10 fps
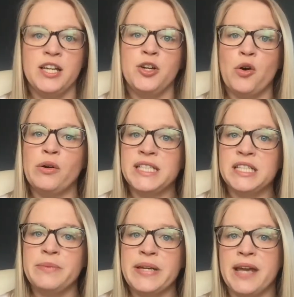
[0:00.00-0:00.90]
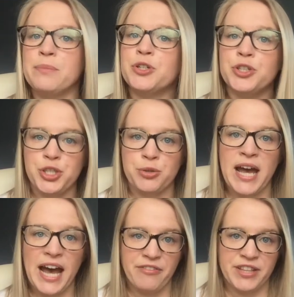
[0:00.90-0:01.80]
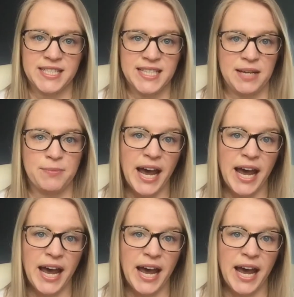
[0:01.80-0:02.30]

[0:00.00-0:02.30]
going to be able to have the same